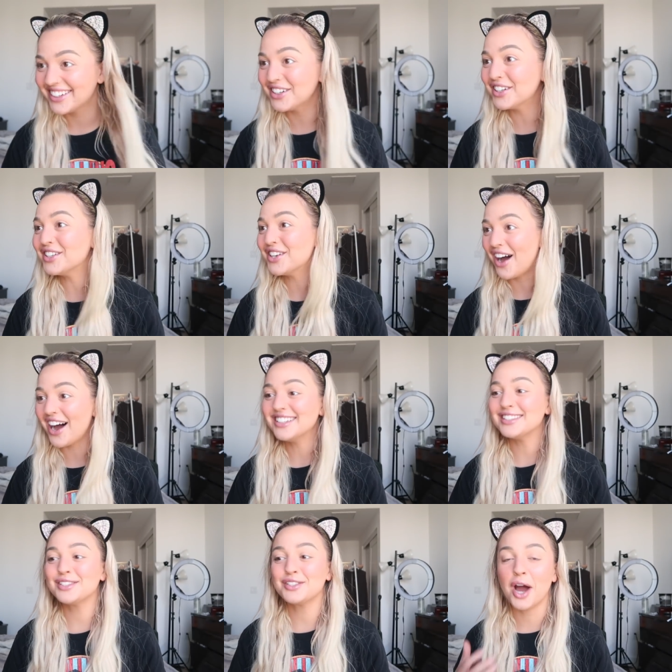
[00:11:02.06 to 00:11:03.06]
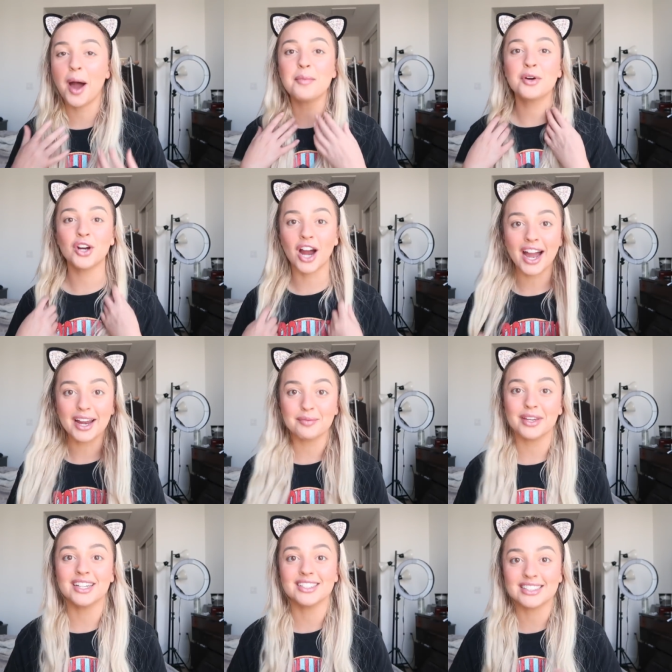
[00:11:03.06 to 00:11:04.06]
Could not stop crying
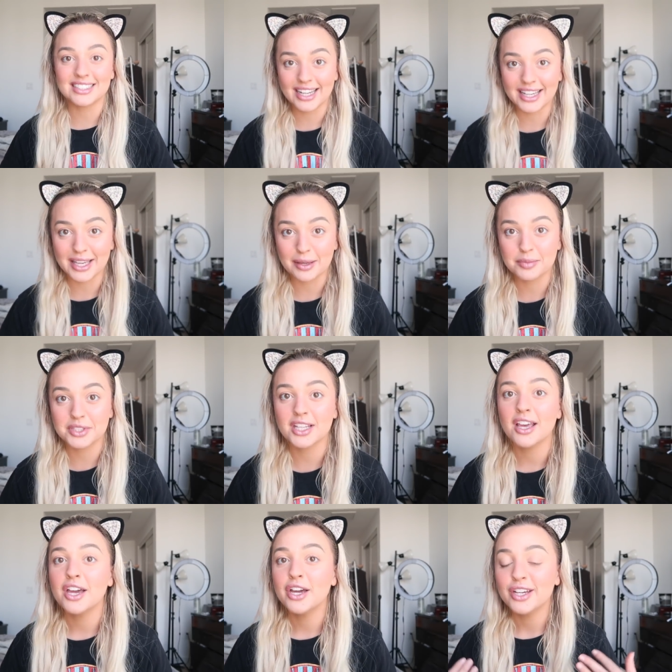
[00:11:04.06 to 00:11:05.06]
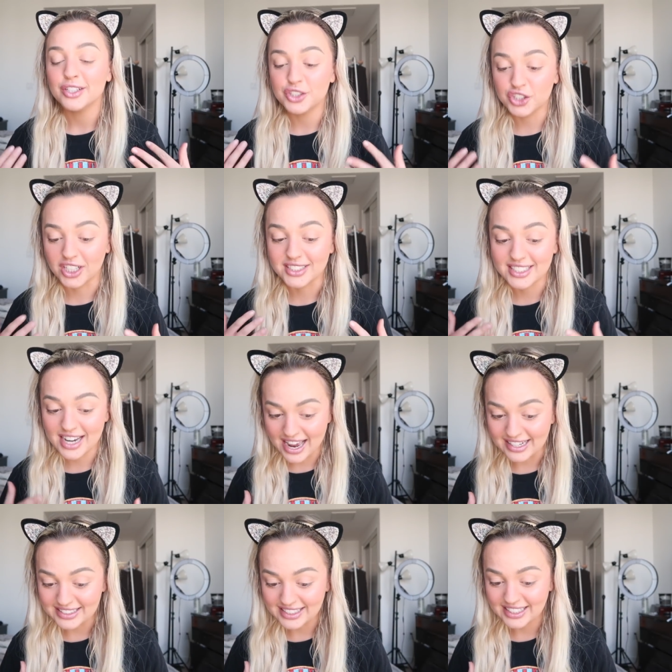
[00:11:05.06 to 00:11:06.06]
because Snake Hips just
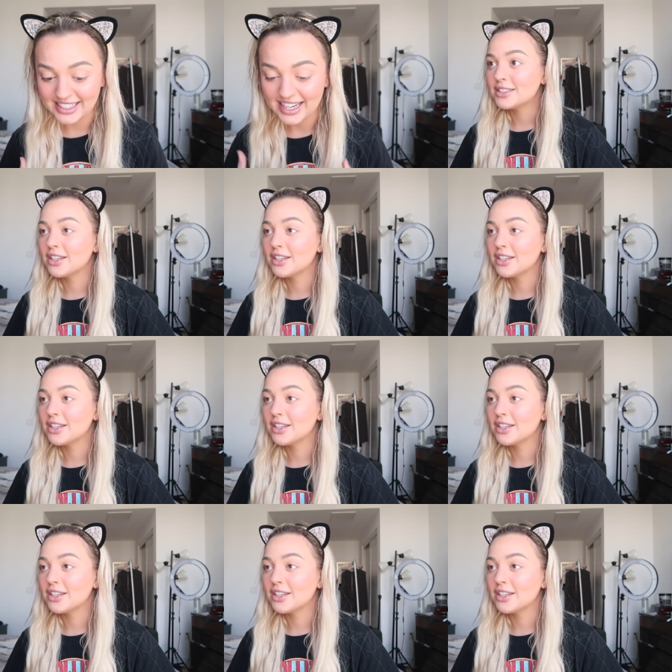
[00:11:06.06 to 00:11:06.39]
ended.